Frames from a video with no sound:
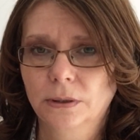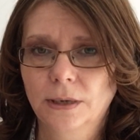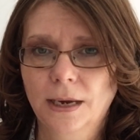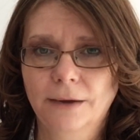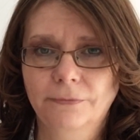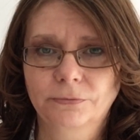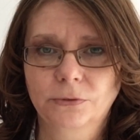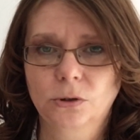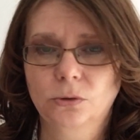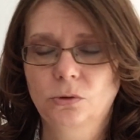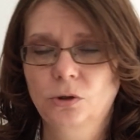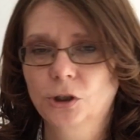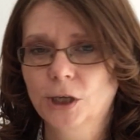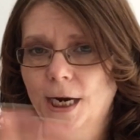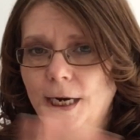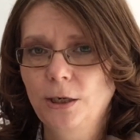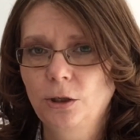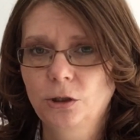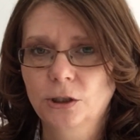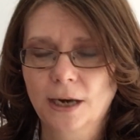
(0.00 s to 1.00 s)
have to
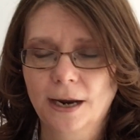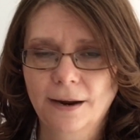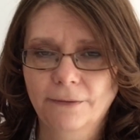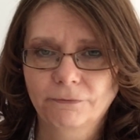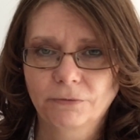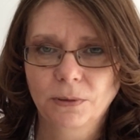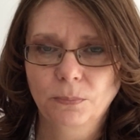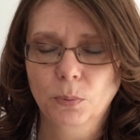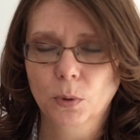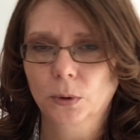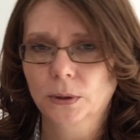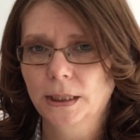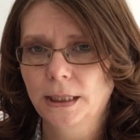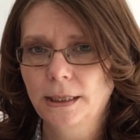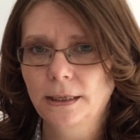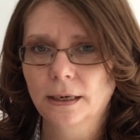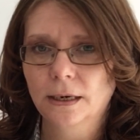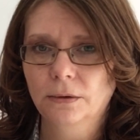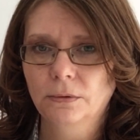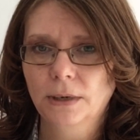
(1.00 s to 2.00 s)
change
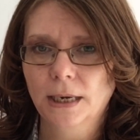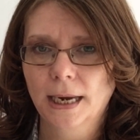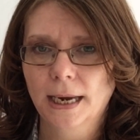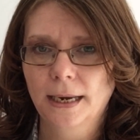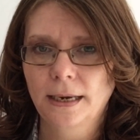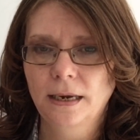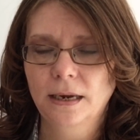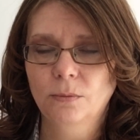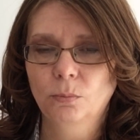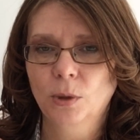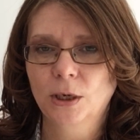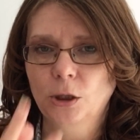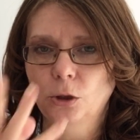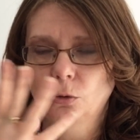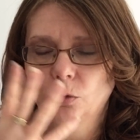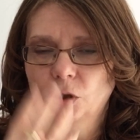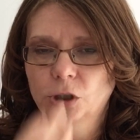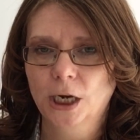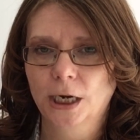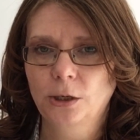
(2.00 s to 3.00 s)
everybody, okay? When you
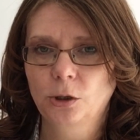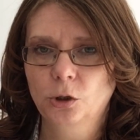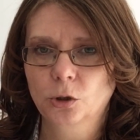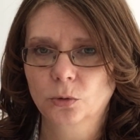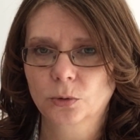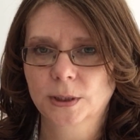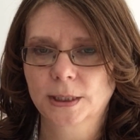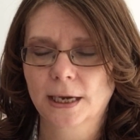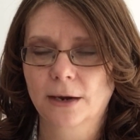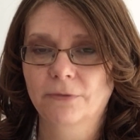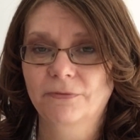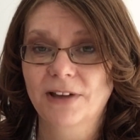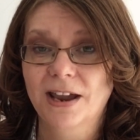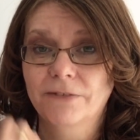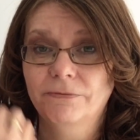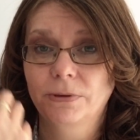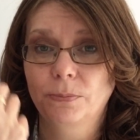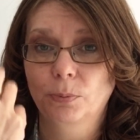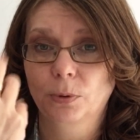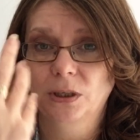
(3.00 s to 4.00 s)
change yourself,
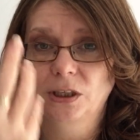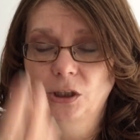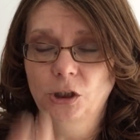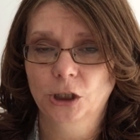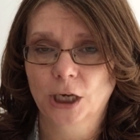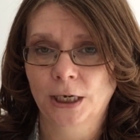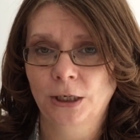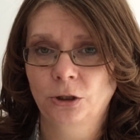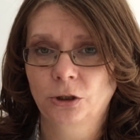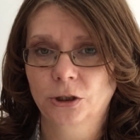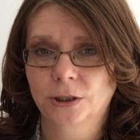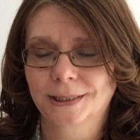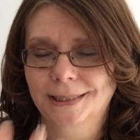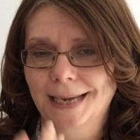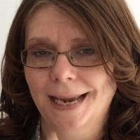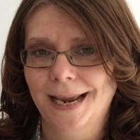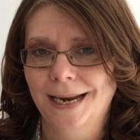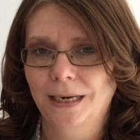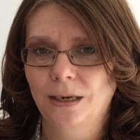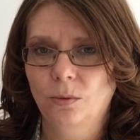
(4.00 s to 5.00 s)
everybody changes
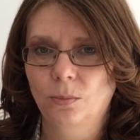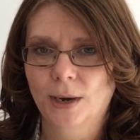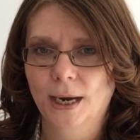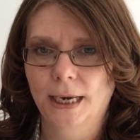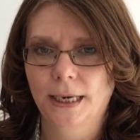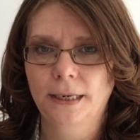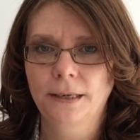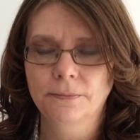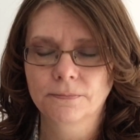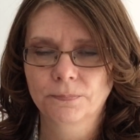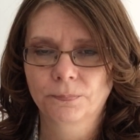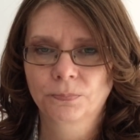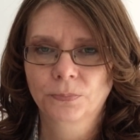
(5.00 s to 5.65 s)
anyway.